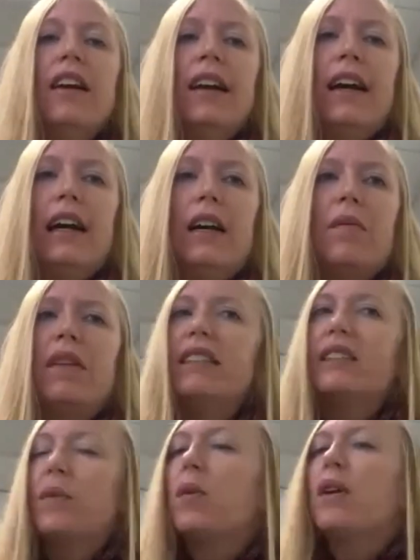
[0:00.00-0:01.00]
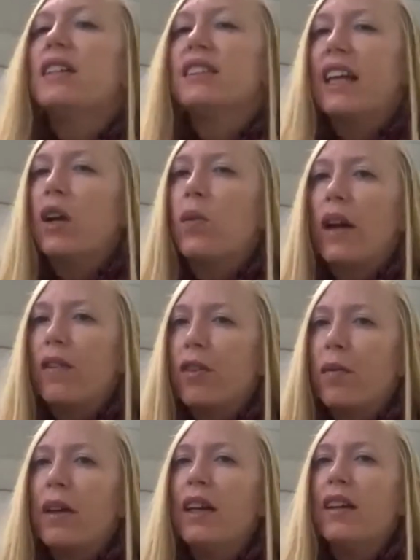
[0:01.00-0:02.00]
um, things that we wanted to take away
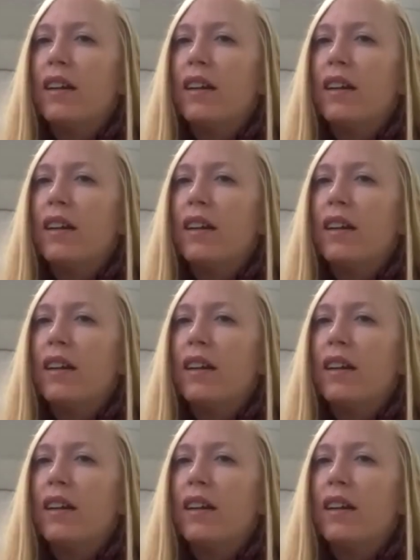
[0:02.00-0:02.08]
from it,